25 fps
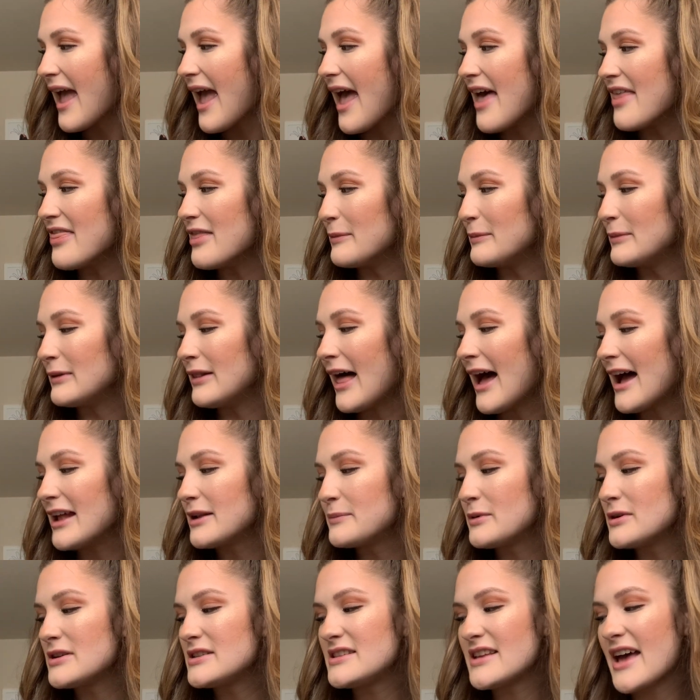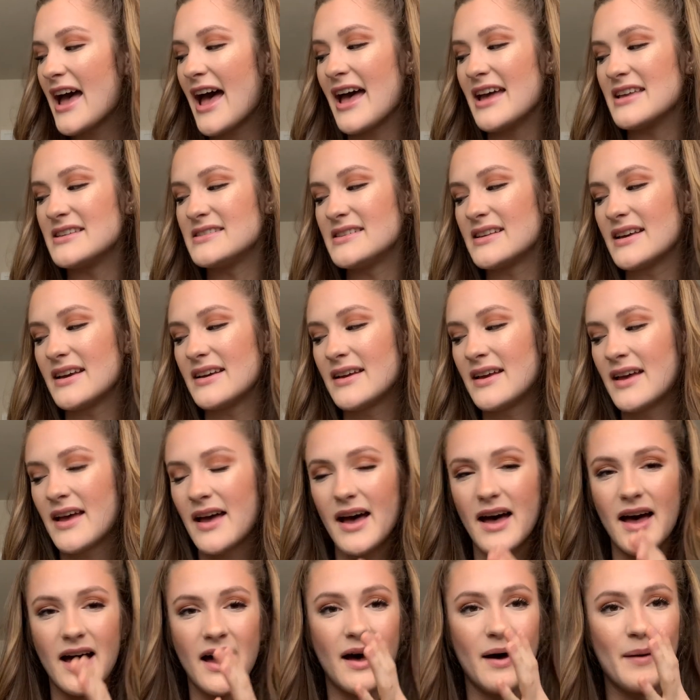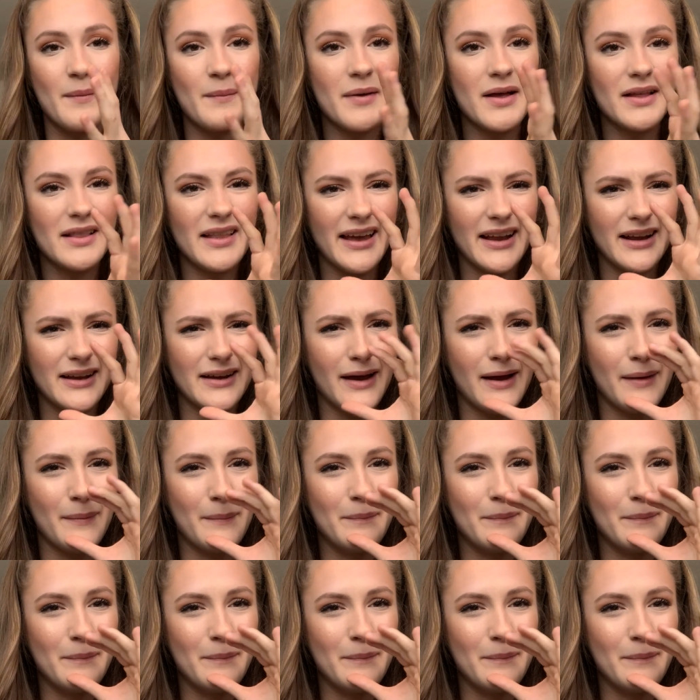And the platypus has like